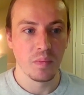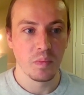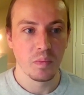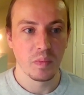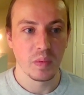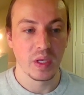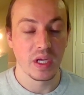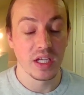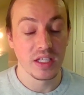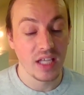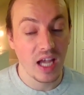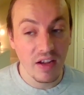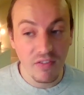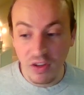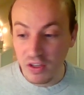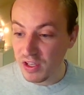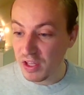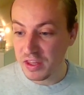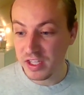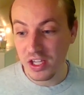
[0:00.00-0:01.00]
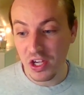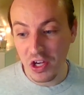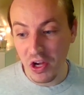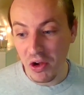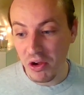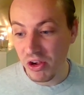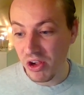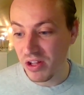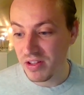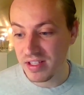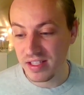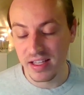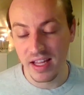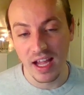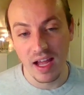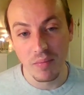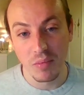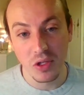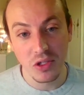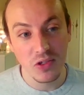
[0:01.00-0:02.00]
because I've got nothing going on tonight.
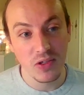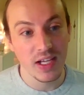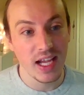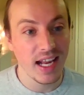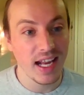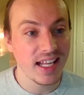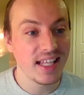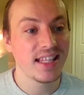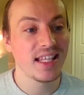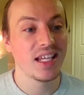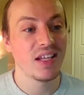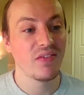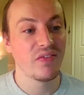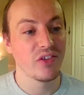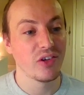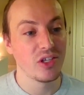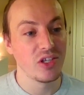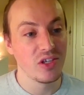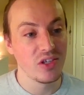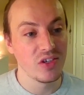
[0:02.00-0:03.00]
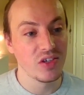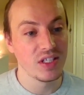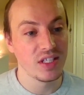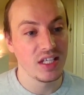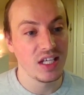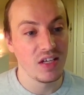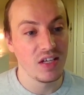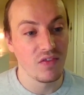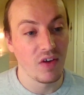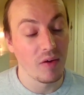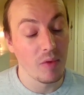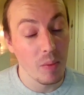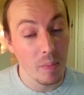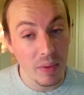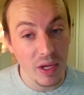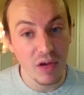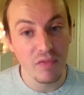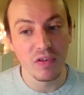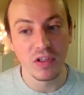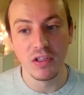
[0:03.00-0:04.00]
I'm not doing anything for New Year's Eve. I'm a bit
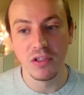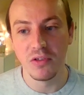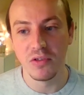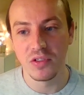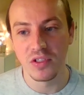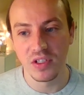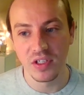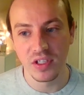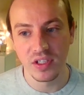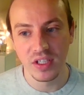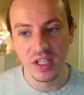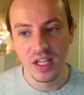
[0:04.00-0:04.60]
of a loser.